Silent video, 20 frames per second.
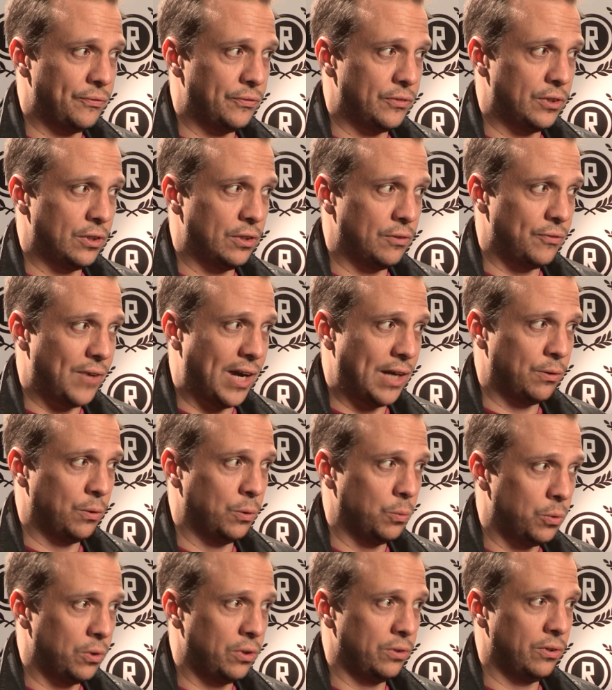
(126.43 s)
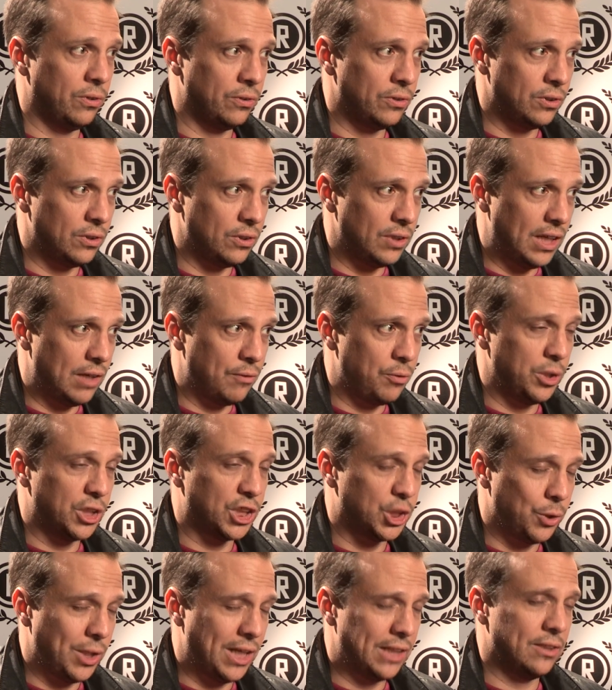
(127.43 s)
the final word on every
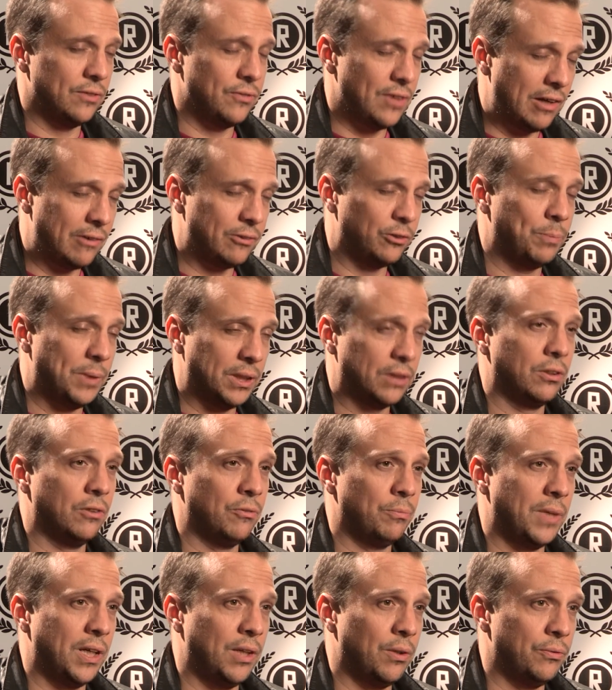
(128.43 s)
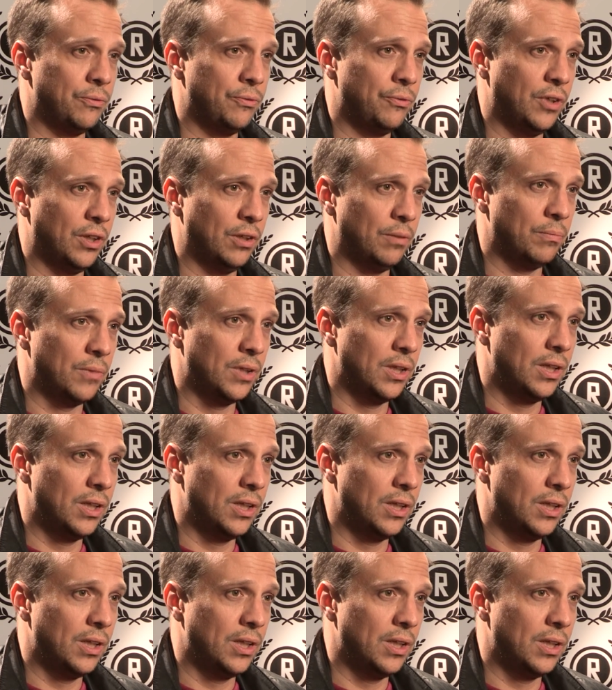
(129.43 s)
creative aspect of my own film.